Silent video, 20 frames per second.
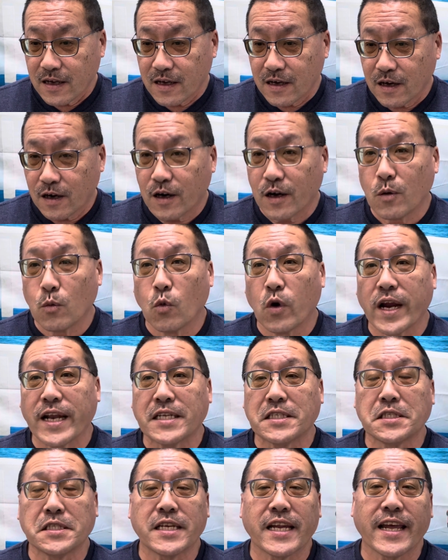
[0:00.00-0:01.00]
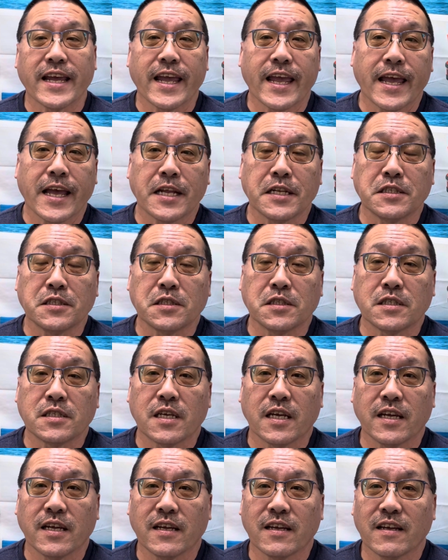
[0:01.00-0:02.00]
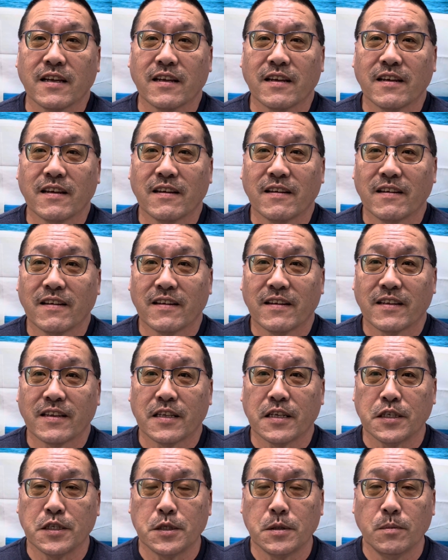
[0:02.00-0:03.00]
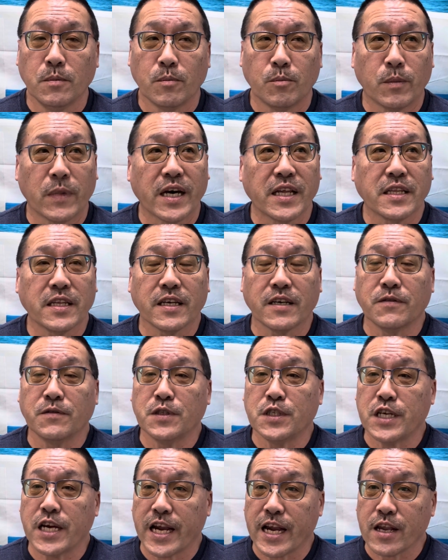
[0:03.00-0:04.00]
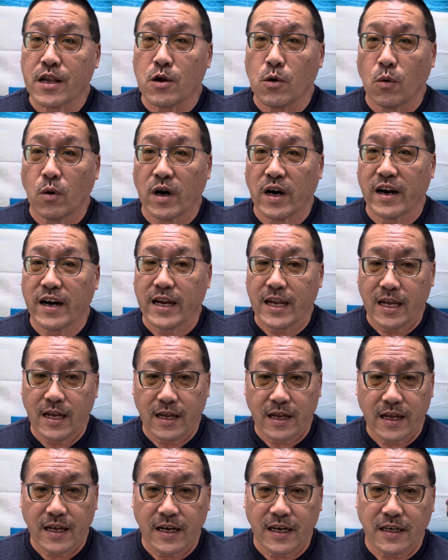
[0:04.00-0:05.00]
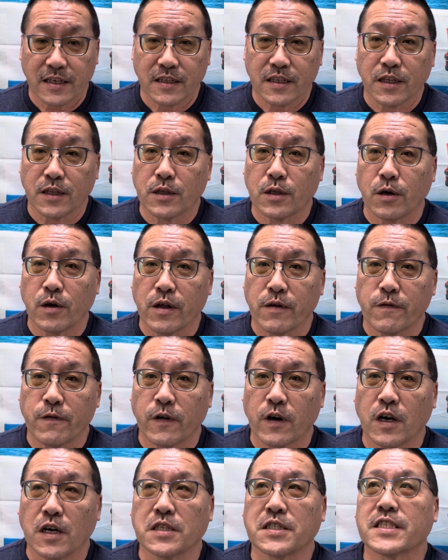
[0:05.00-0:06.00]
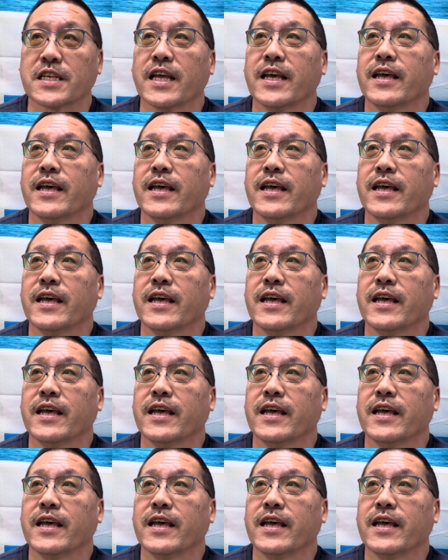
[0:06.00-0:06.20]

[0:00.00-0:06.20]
on Wednesday ends the month of January, the 31st,